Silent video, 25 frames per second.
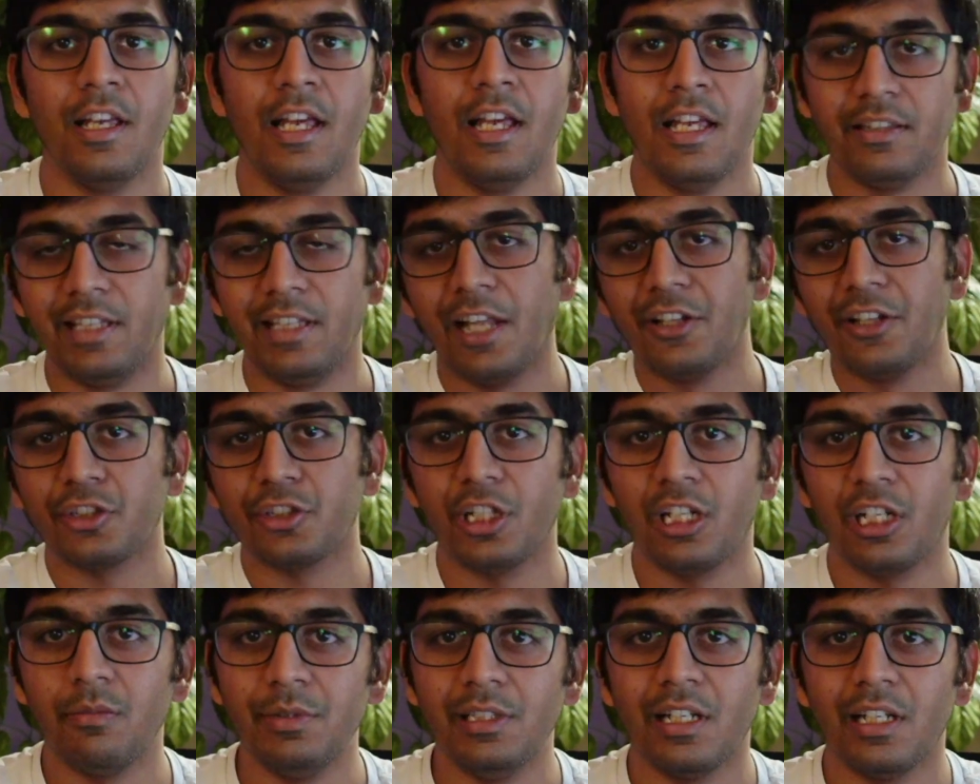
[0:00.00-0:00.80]
That's
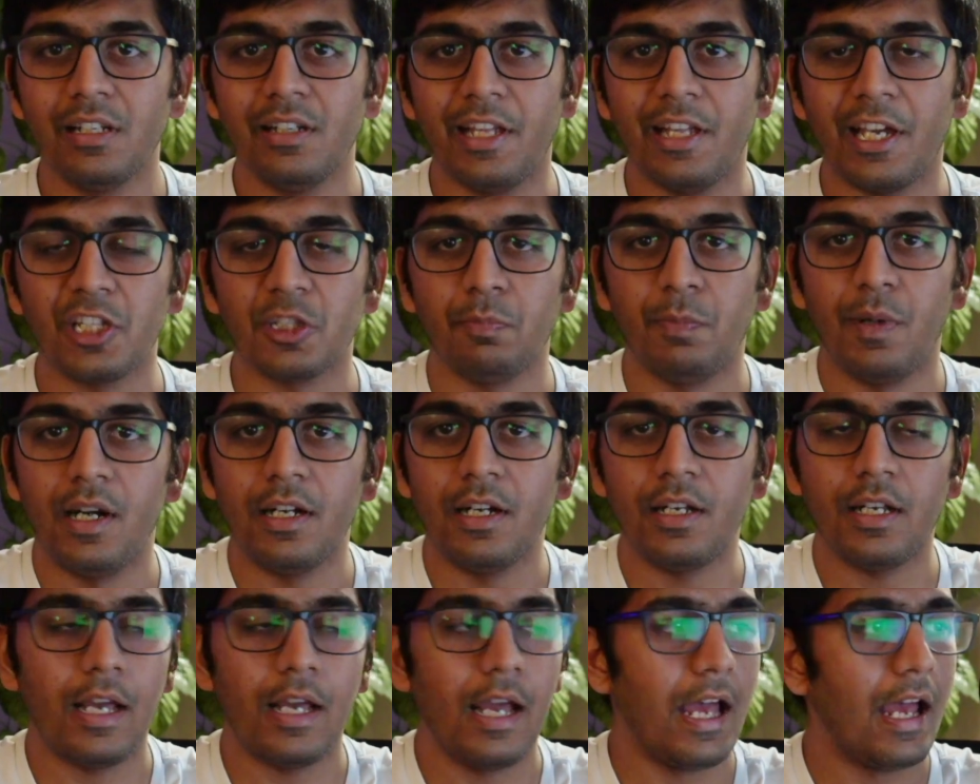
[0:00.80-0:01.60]
gonna be the next
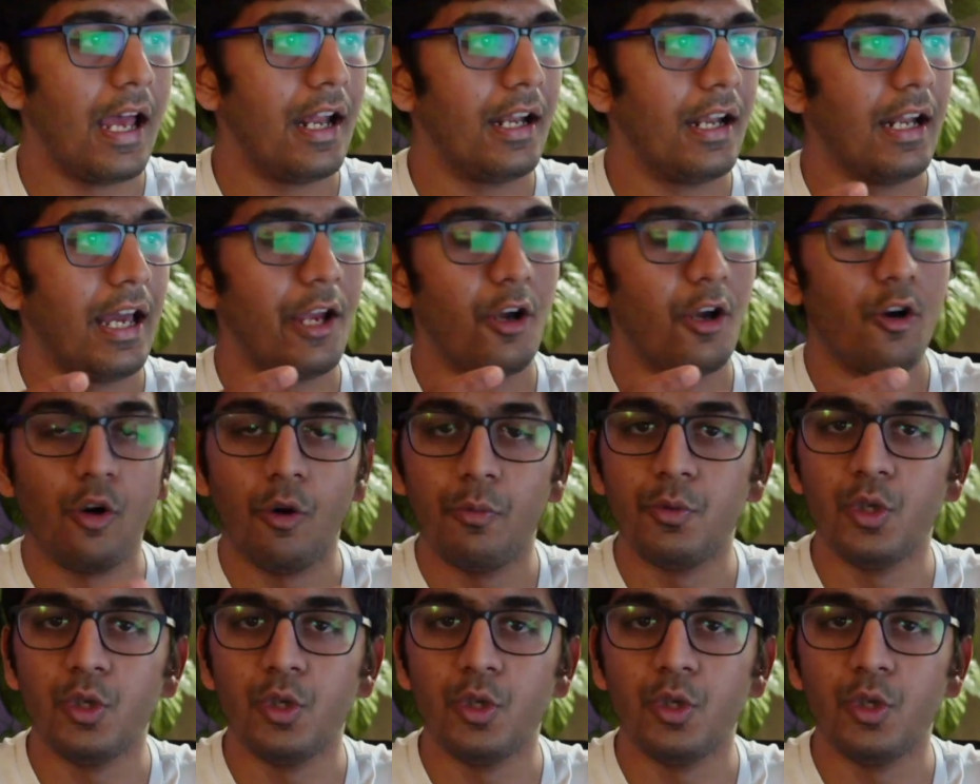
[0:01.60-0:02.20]
part, and I hope